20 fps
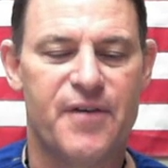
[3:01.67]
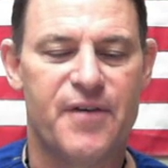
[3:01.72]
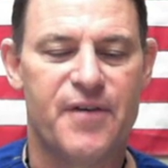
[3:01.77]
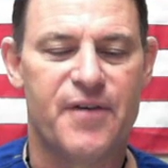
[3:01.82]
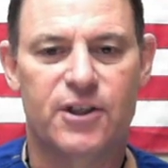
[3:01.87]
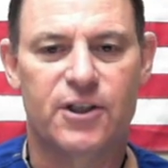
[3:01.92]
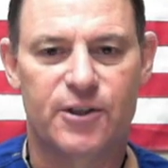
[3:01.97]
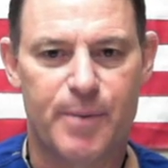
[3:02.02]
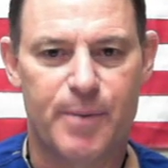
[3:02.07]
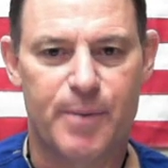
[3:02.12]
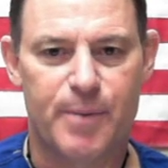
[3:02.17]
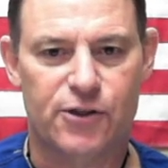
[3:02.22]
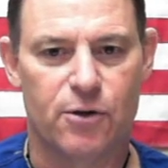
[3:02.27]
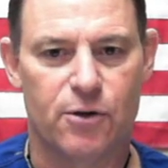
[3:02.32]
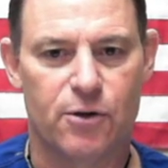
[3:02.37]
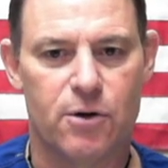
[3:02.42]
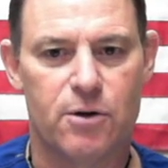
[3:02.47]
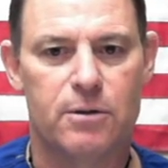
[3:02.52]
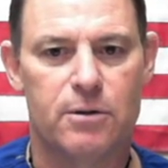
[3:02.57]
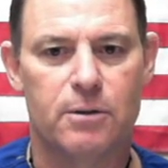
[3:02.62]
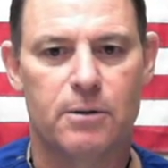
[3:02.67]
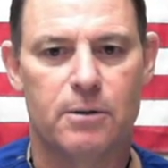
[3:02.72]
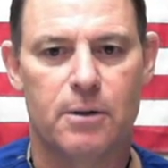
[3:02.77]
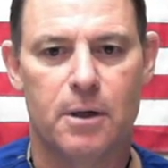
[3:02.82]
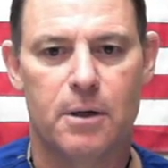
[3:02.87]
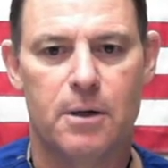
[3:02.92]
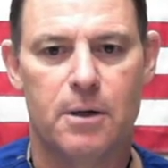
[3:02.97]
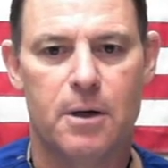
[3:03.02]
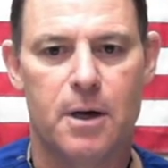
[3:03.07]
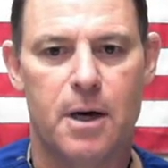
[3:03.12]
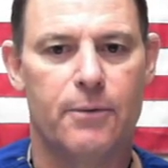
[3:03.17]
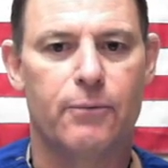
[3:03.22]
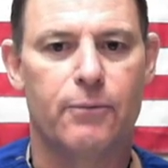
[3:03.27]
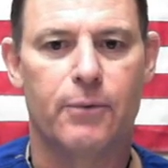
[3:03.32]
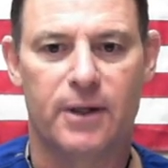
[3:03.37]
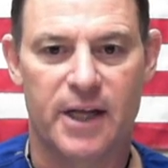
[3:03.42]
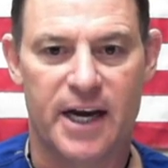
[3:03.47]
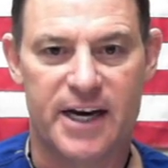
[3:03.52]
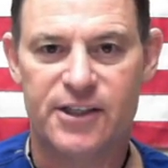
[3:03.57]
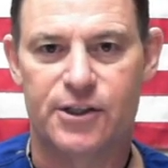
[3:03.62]
special
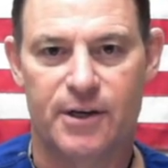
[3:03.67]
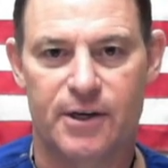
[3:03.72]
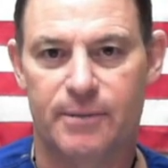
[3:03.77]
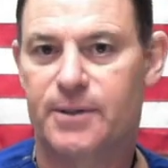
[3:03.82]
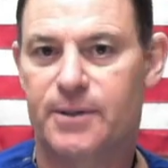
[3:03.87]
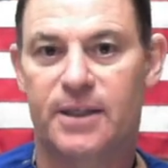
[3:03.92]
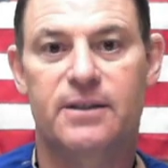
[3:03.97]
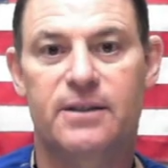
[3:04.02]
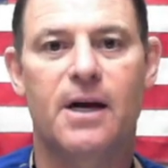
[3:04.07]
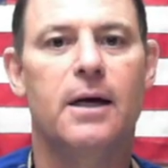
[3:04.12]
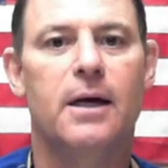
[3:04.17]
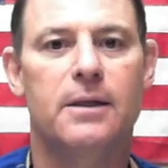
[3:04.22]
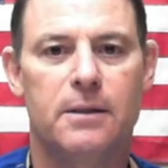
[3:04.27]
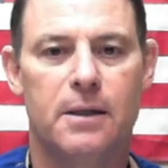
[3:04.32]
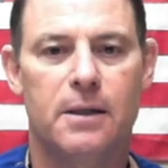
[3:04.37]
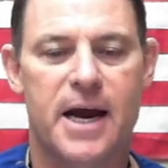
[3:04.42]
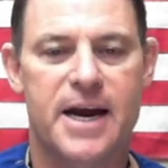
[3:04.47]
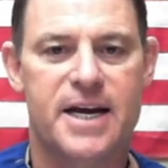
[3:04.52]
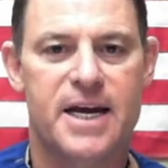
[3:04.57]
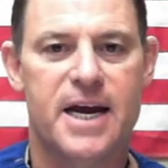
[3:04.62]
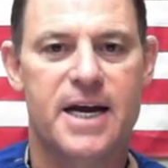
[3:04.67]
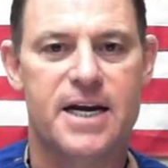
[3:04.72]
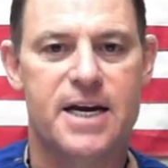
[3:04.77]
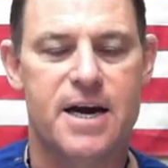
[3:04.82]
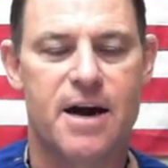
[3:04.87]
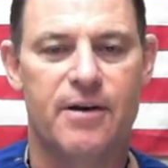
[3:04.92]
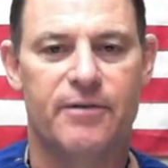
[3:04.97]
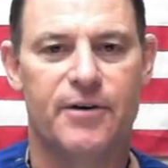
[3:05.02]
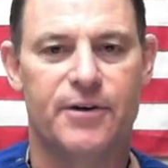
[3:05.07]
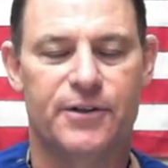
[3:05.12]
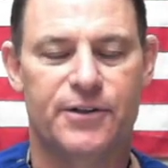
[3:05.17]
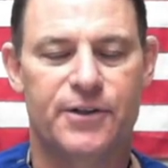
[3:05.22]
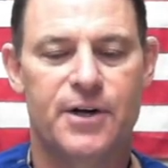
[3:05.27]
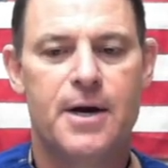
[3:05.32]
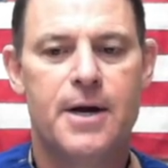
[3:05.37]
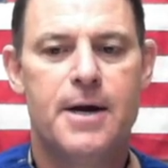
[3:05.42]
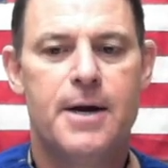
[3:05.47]
relationship that's unlike any others.